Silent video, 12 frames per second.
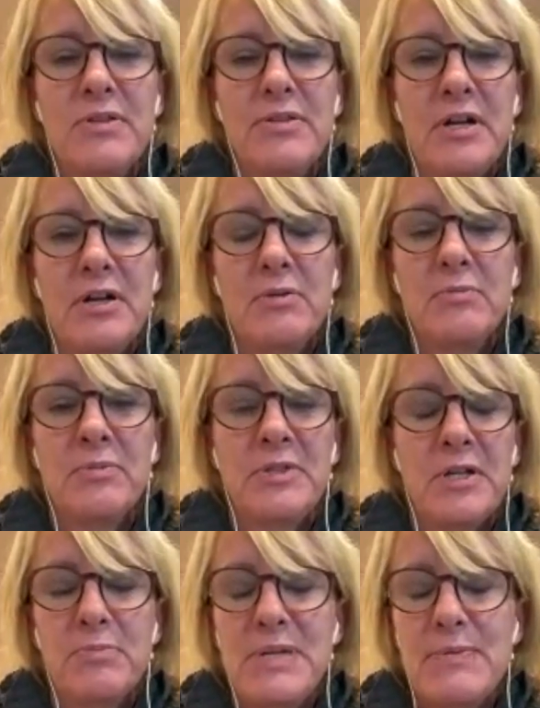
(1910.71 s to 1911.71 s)
the
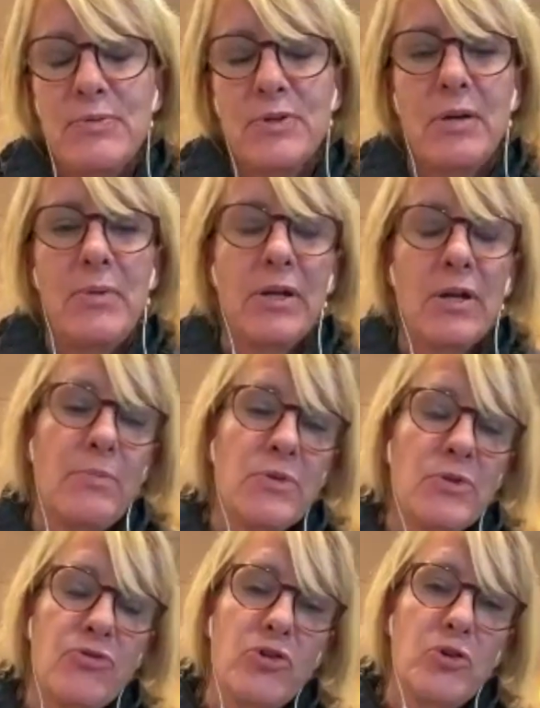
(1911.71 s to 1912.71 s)
young people coming up
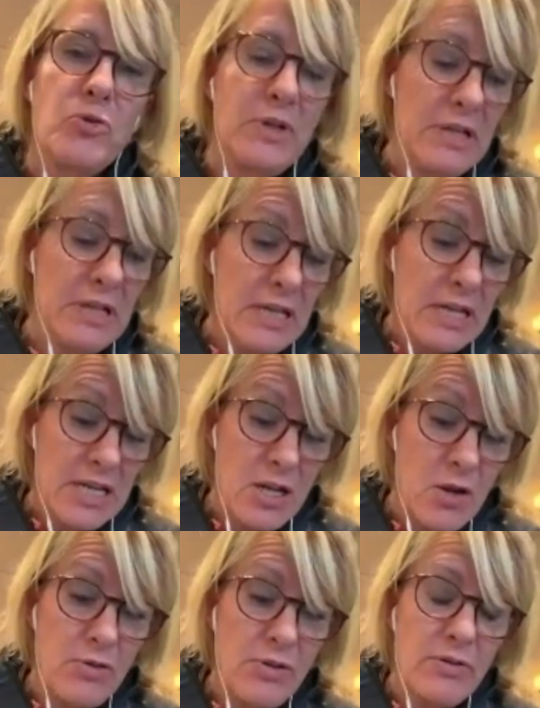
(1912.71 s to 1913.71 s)
and through, and
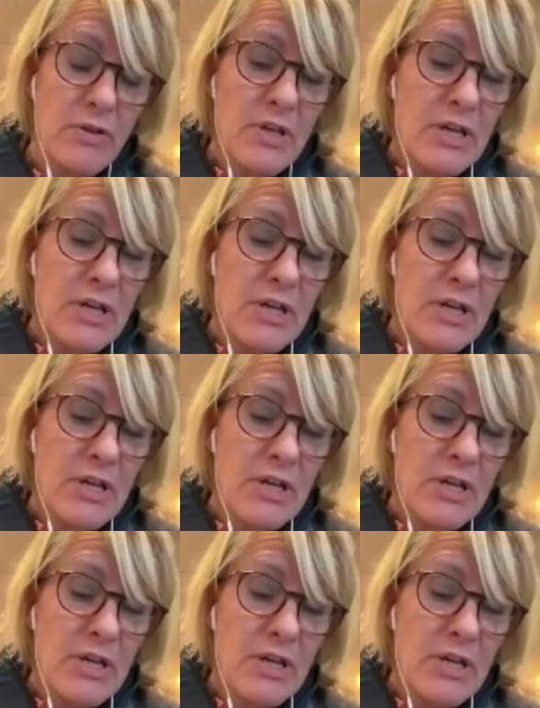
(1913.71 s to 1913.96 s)
the